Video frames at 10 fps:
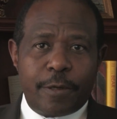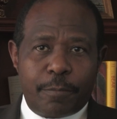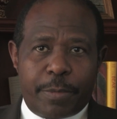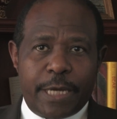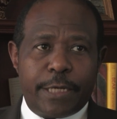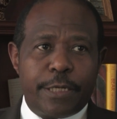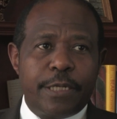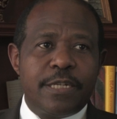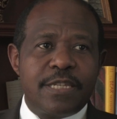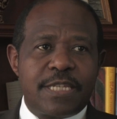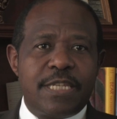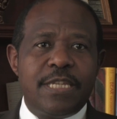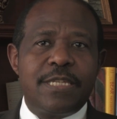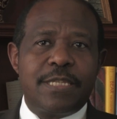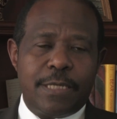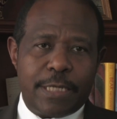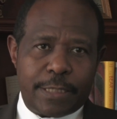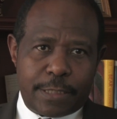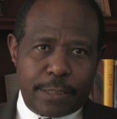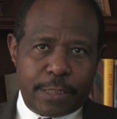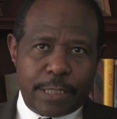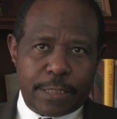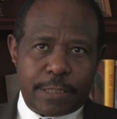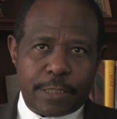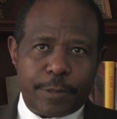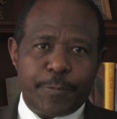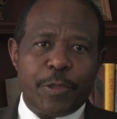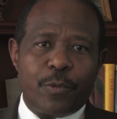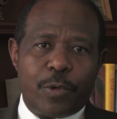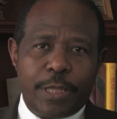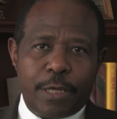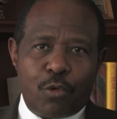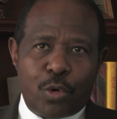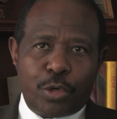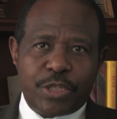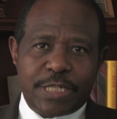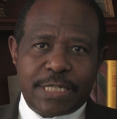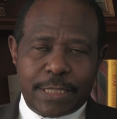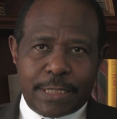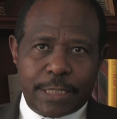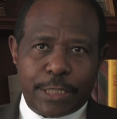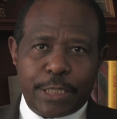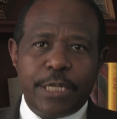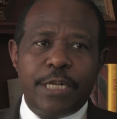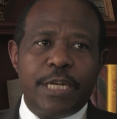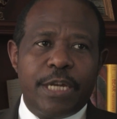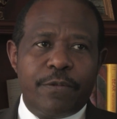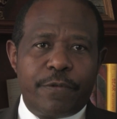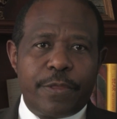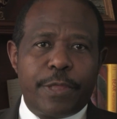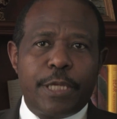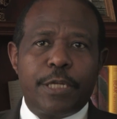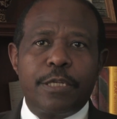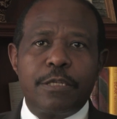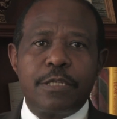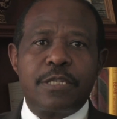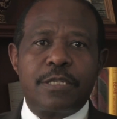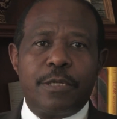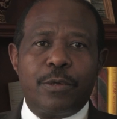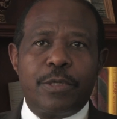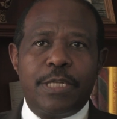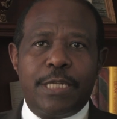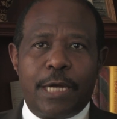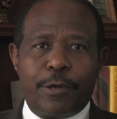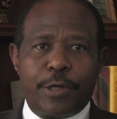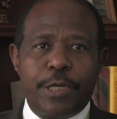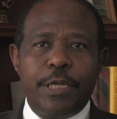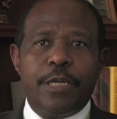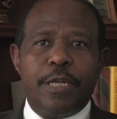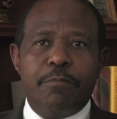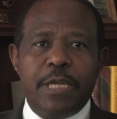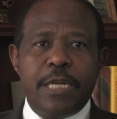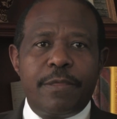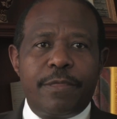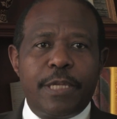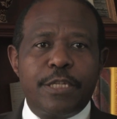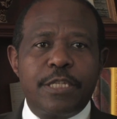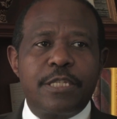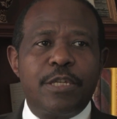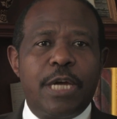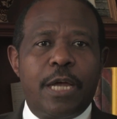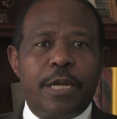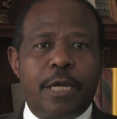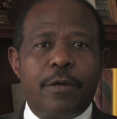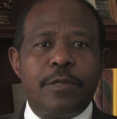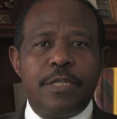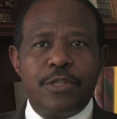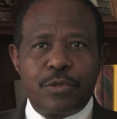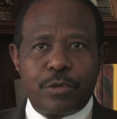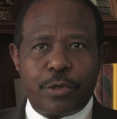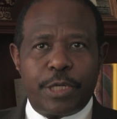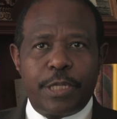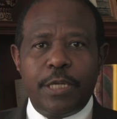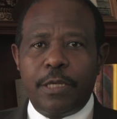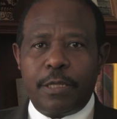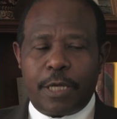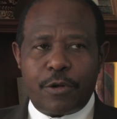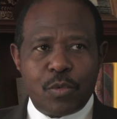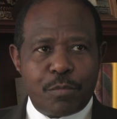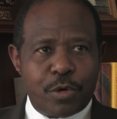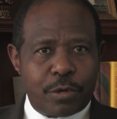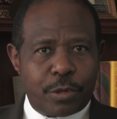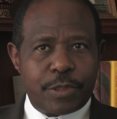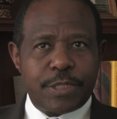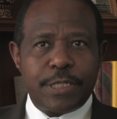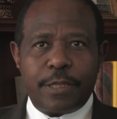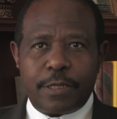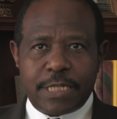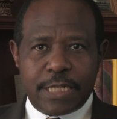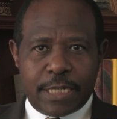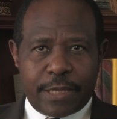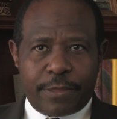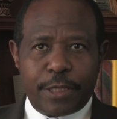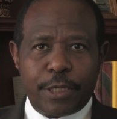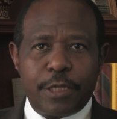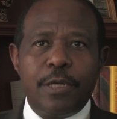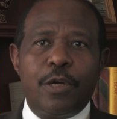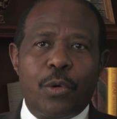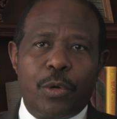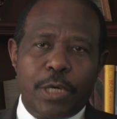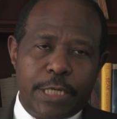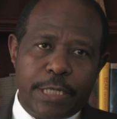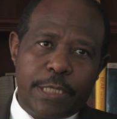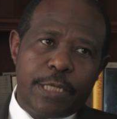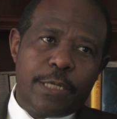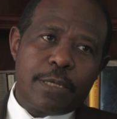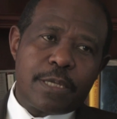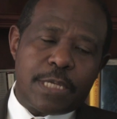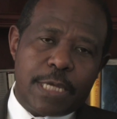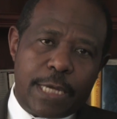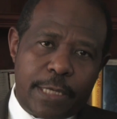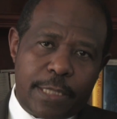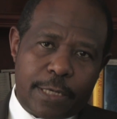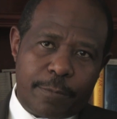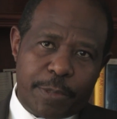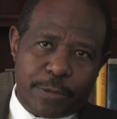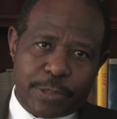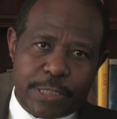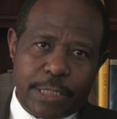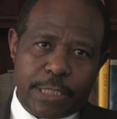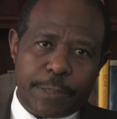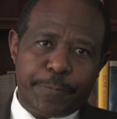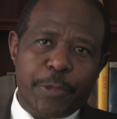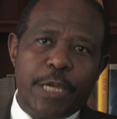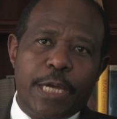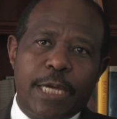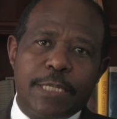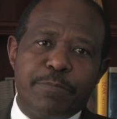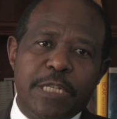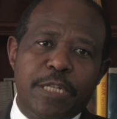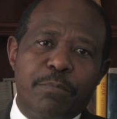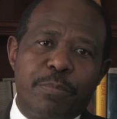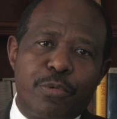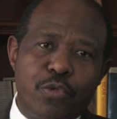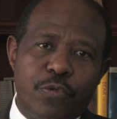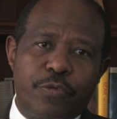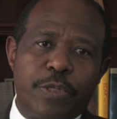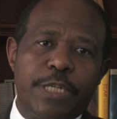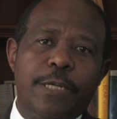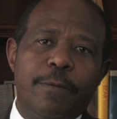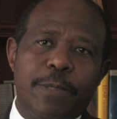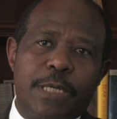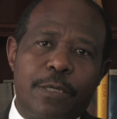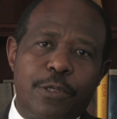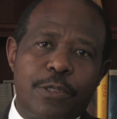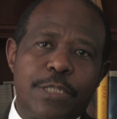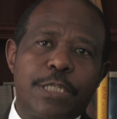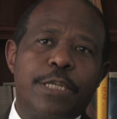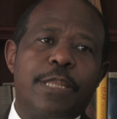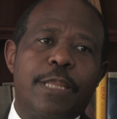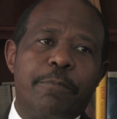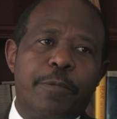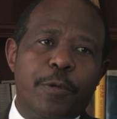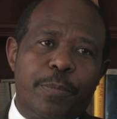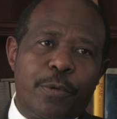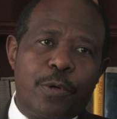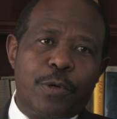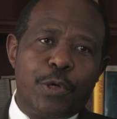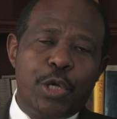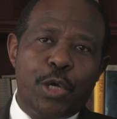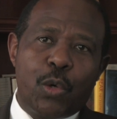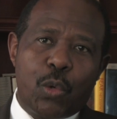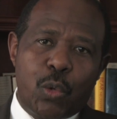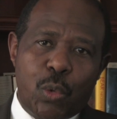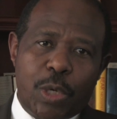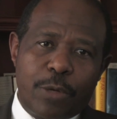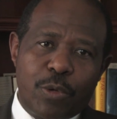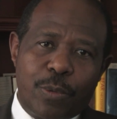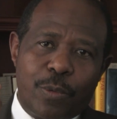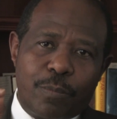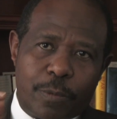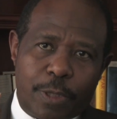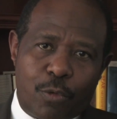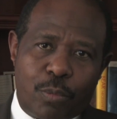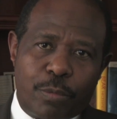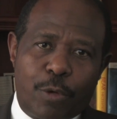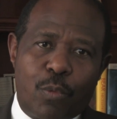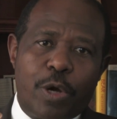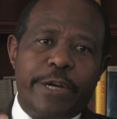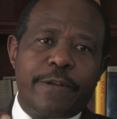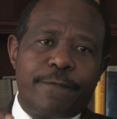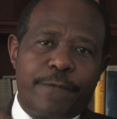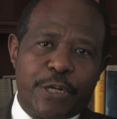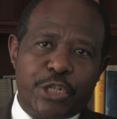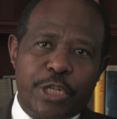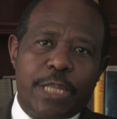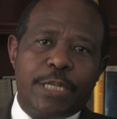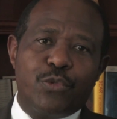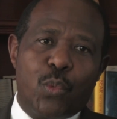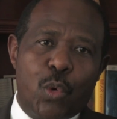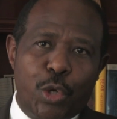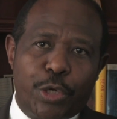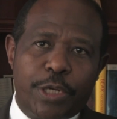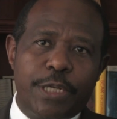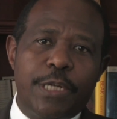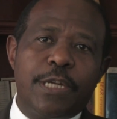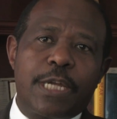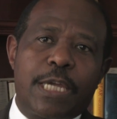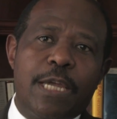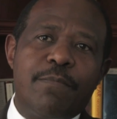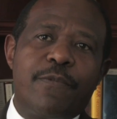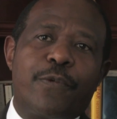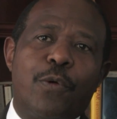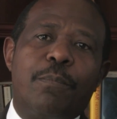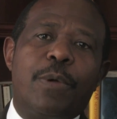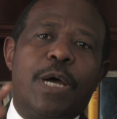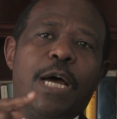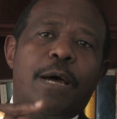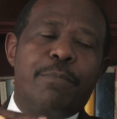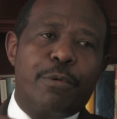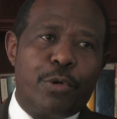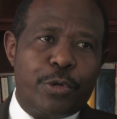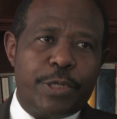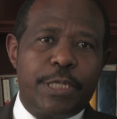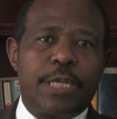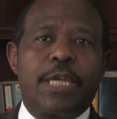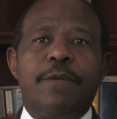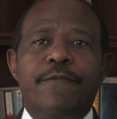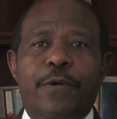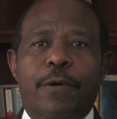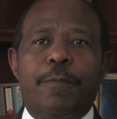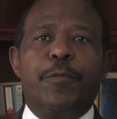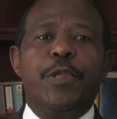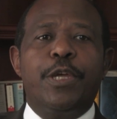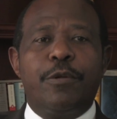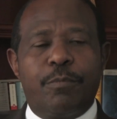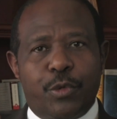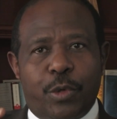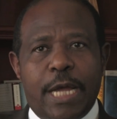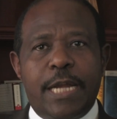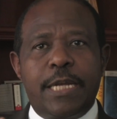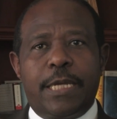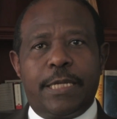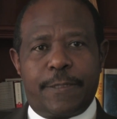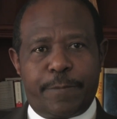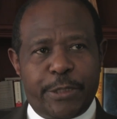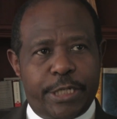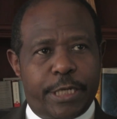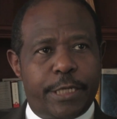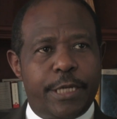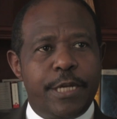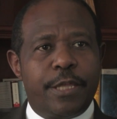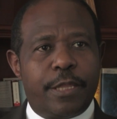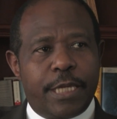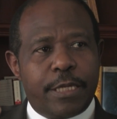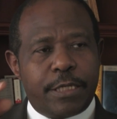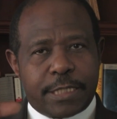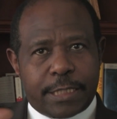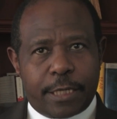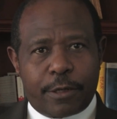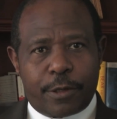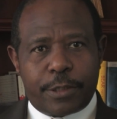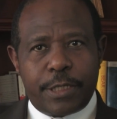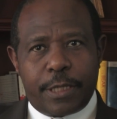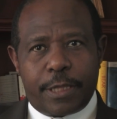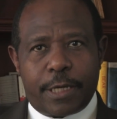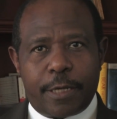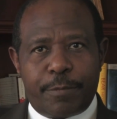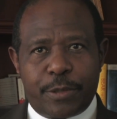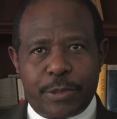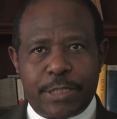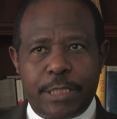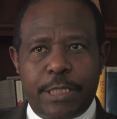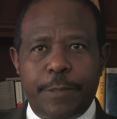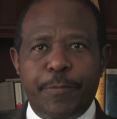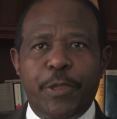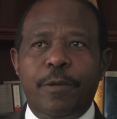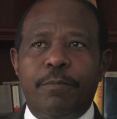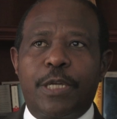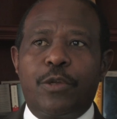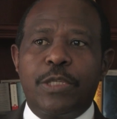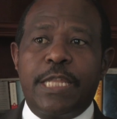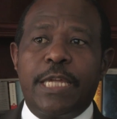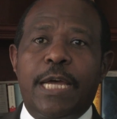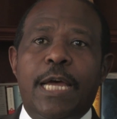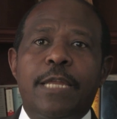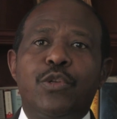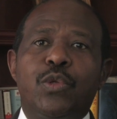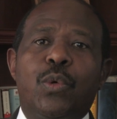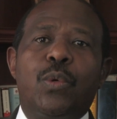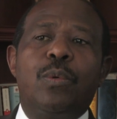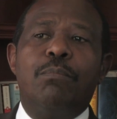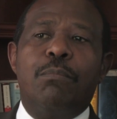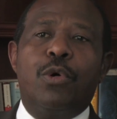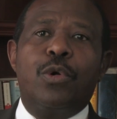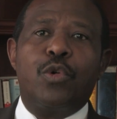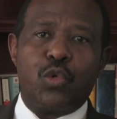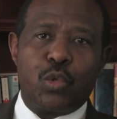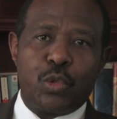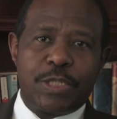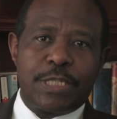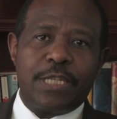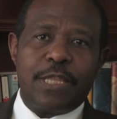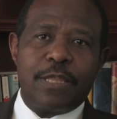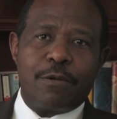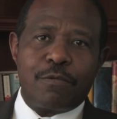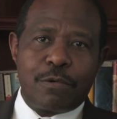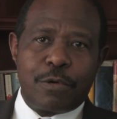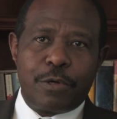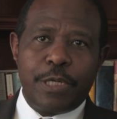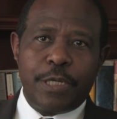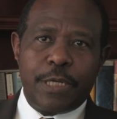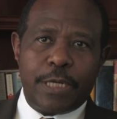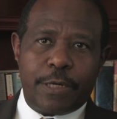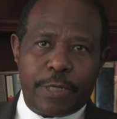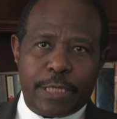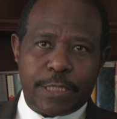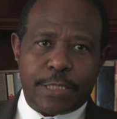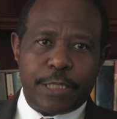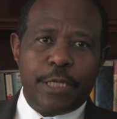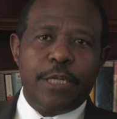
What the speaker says: But since 1990, when the war started, everything slowed down and many things are now destroyed. There are no more roads, there's nothing. Only Kigali, the capital city, has been improved because the people who, the warring faction that won, came from abroad, came from Uganda especially. They settled in the capital city because they had no more roots in the rural areas.